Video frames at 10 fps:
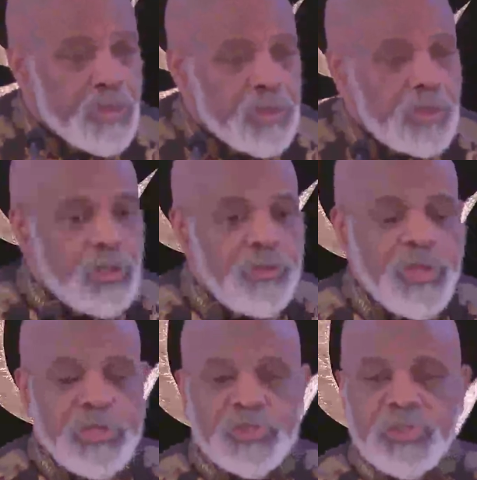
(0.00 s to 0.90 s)
and that
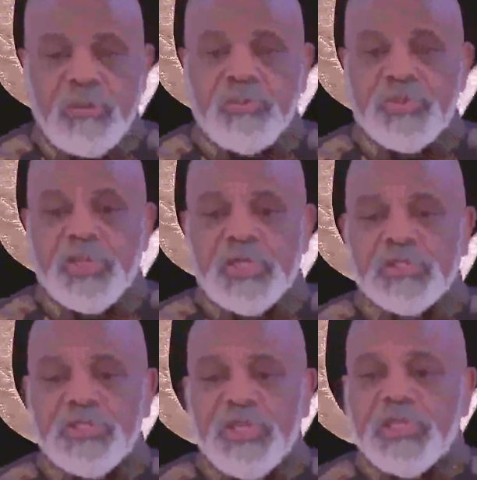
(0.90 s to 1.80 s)
there are some things
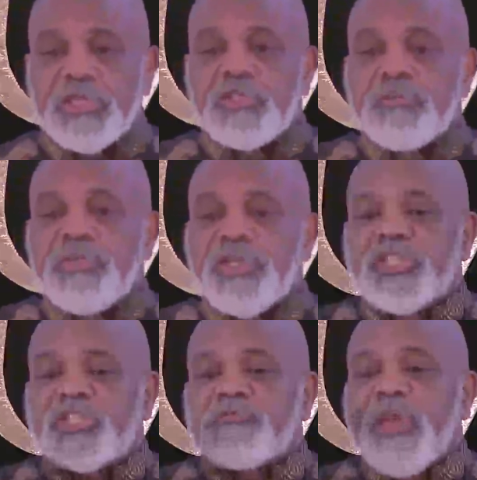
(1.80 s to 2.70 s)
that need to be
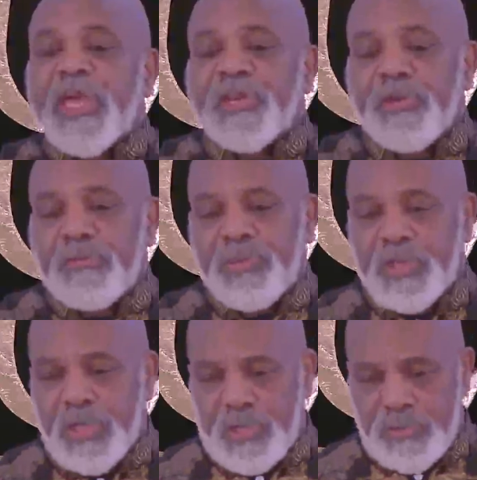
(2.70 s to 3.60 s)
expanded upon.